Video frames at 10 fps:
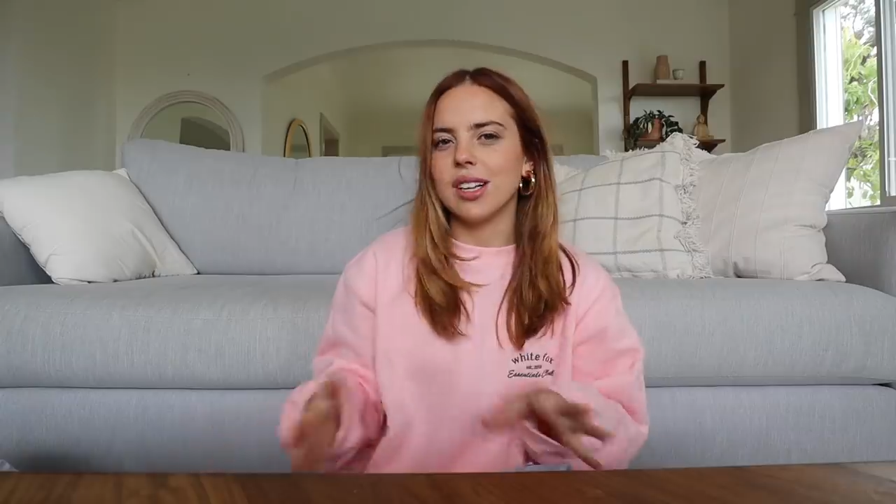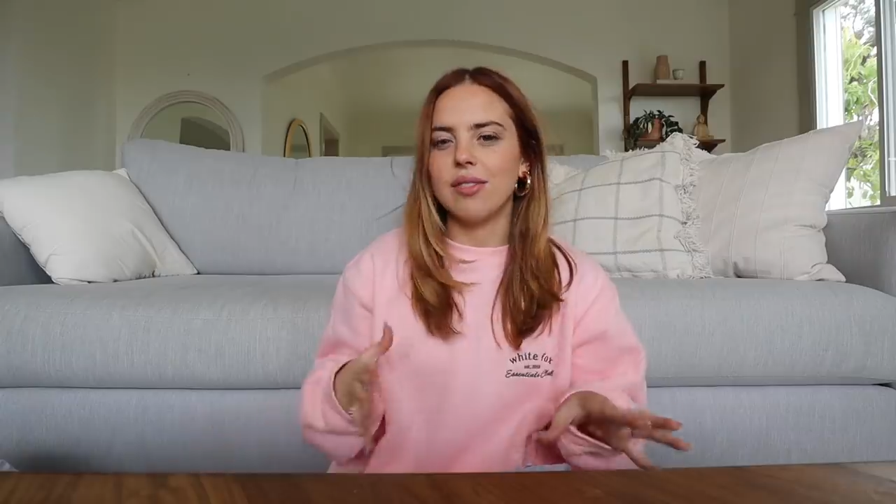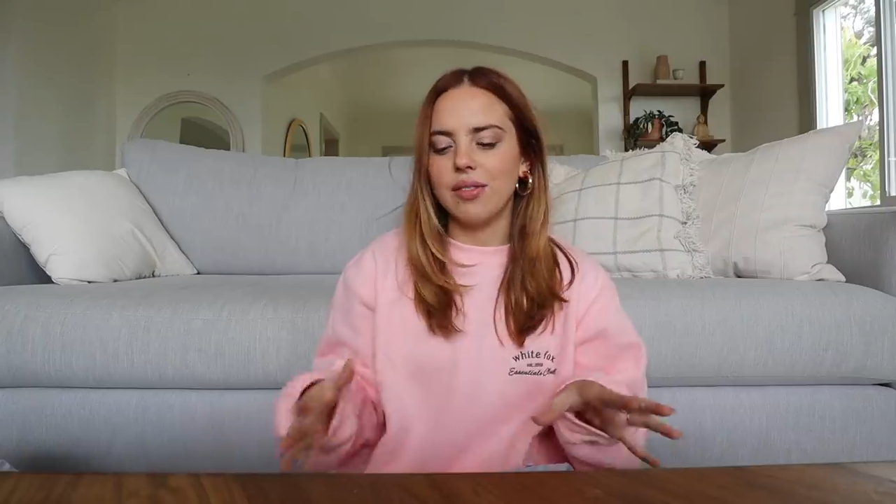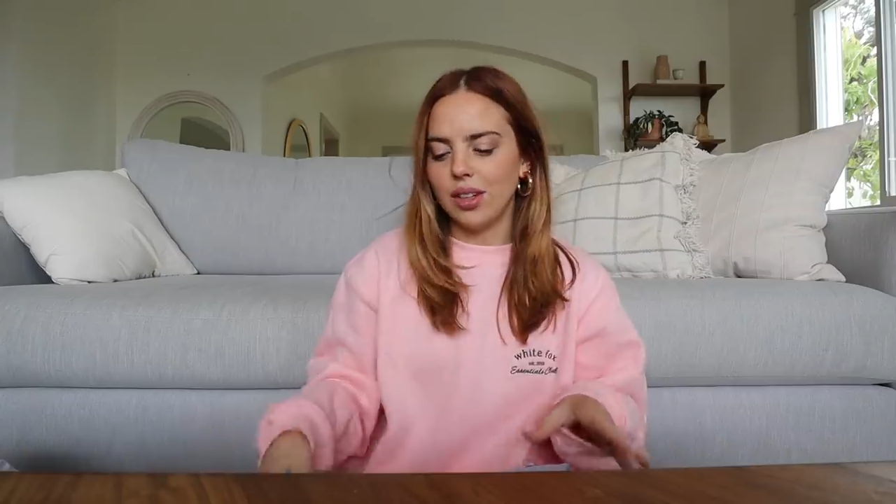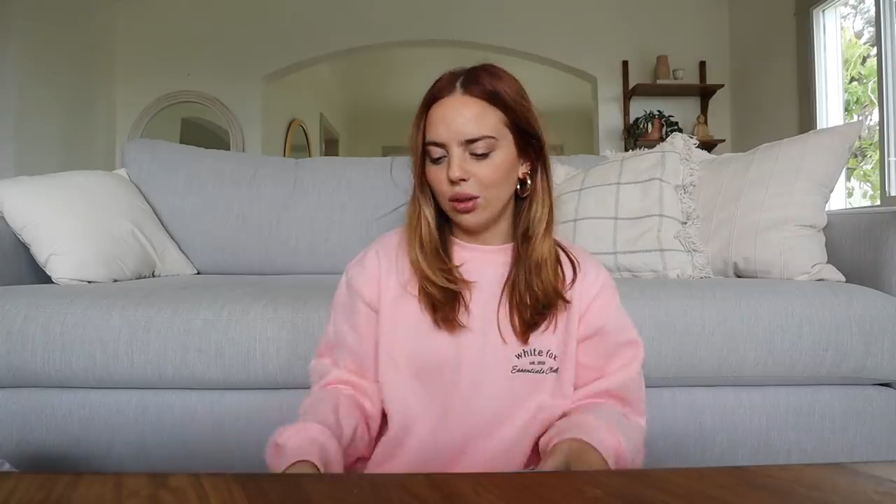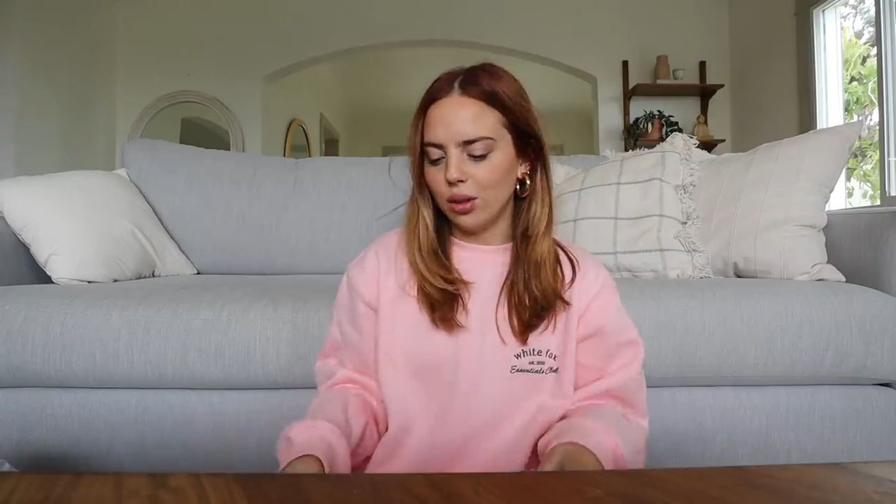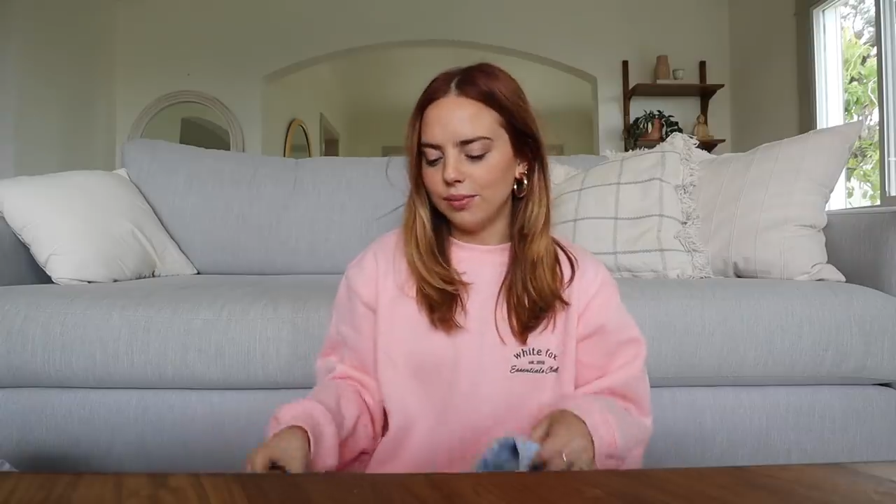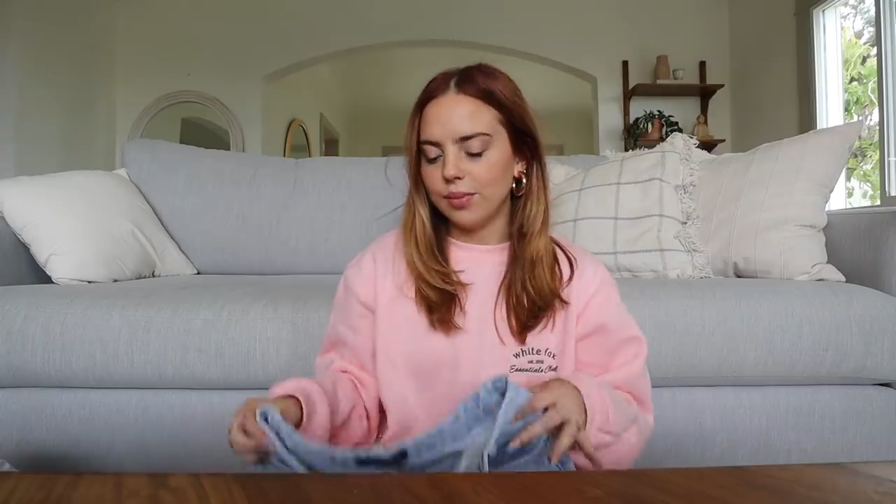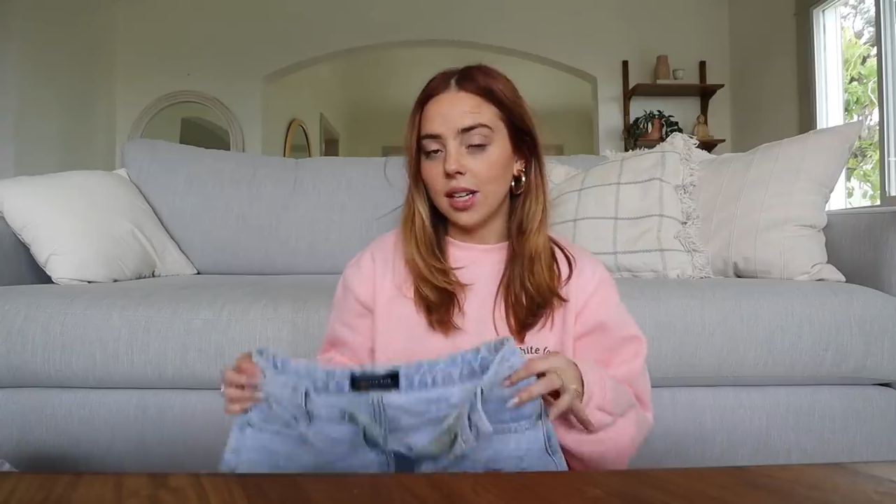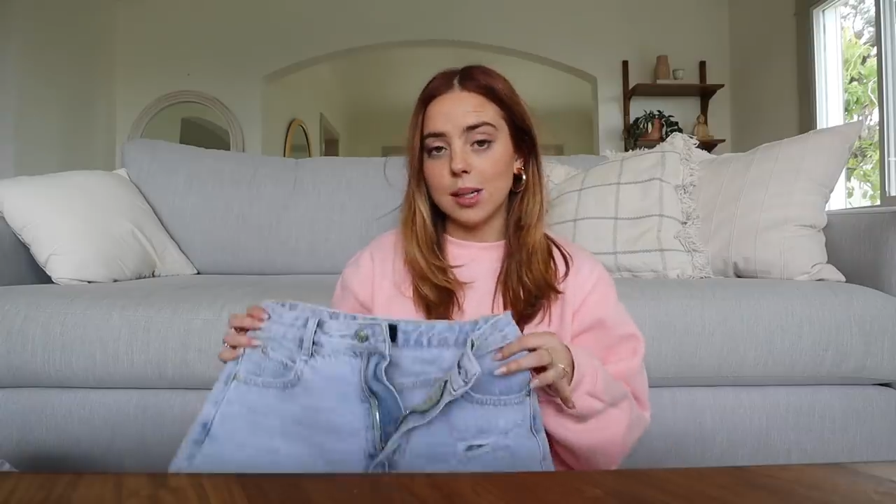like
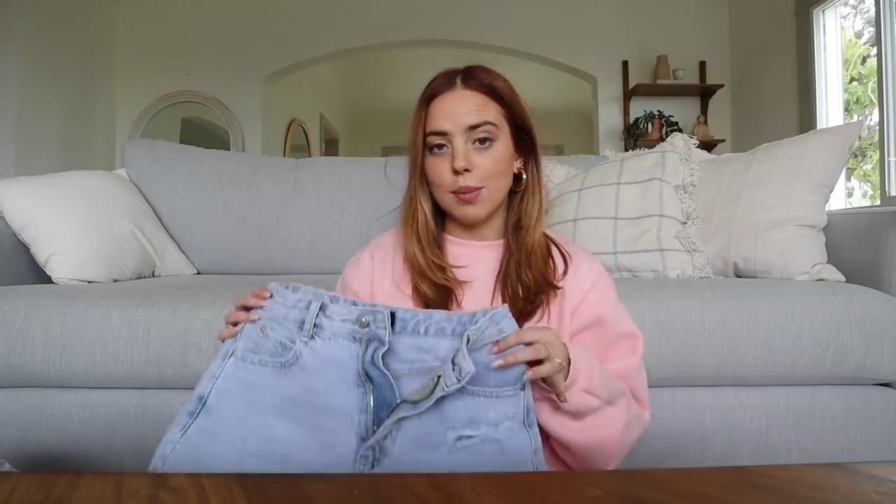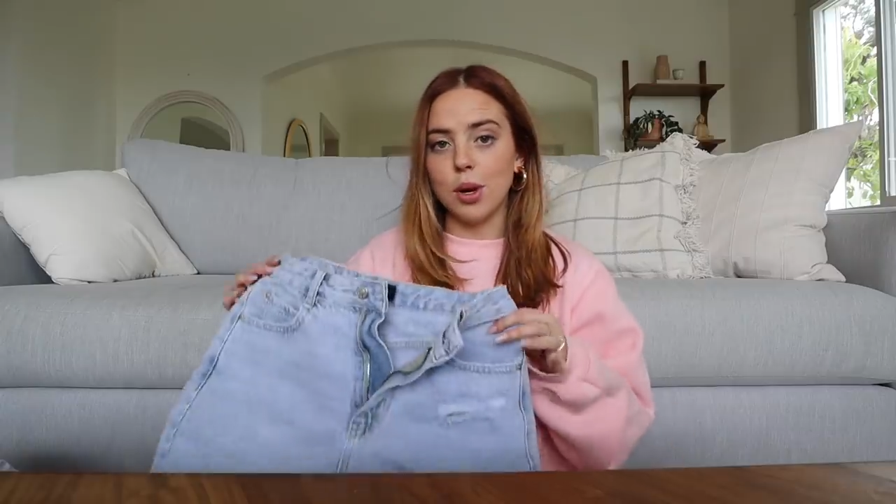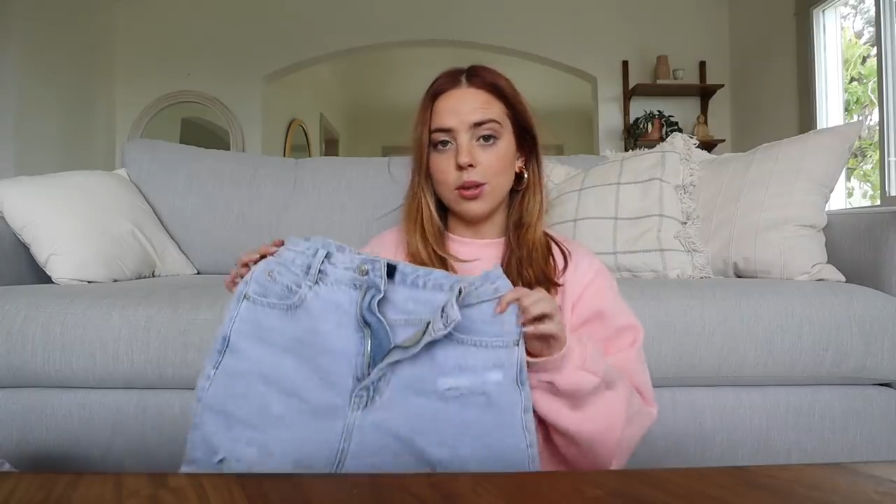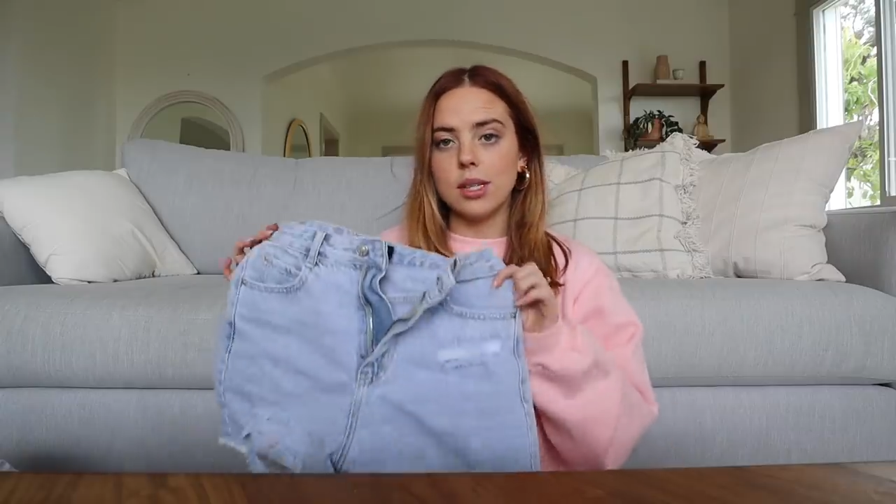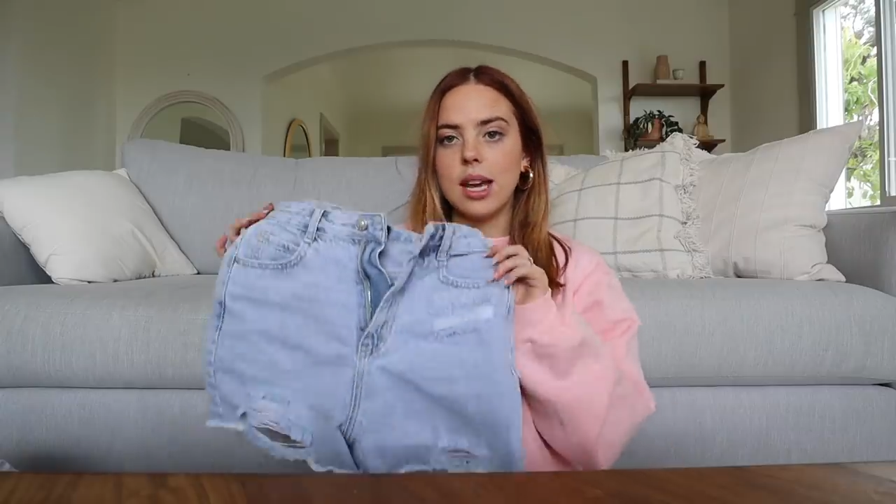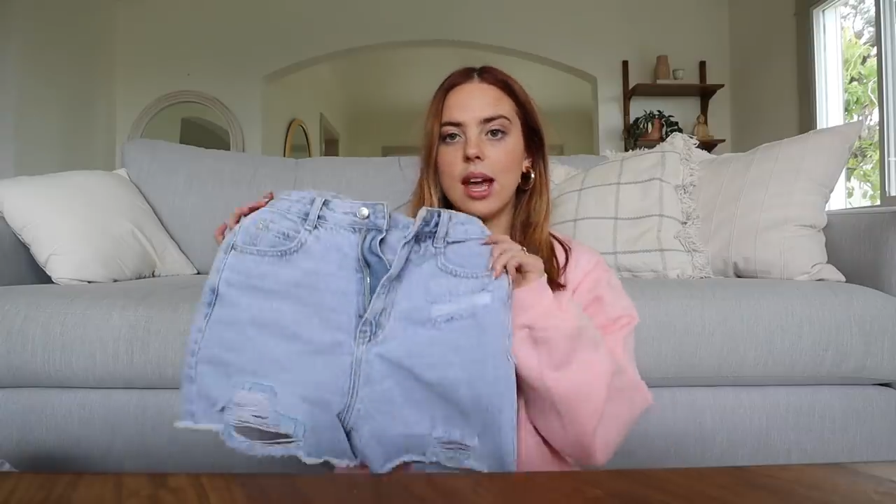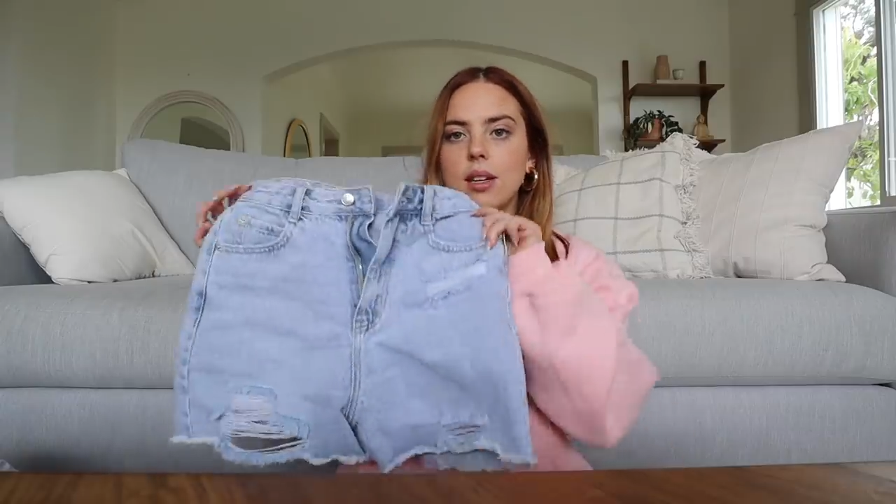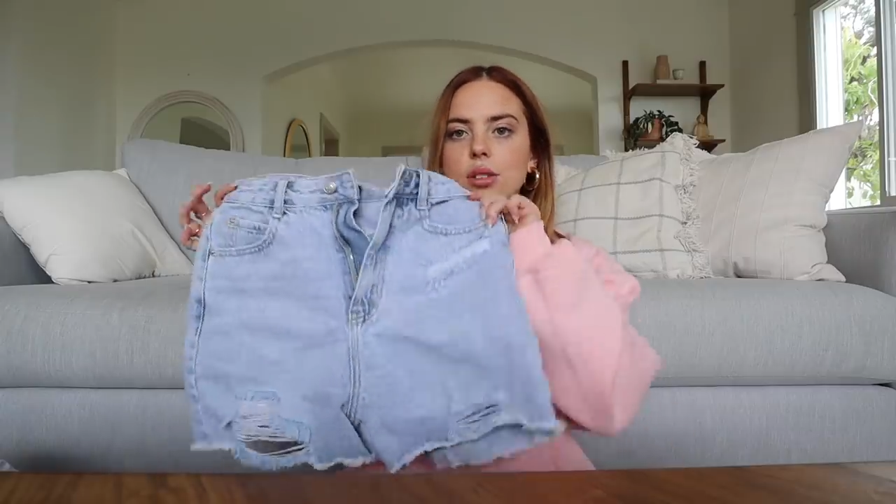feel exposed again.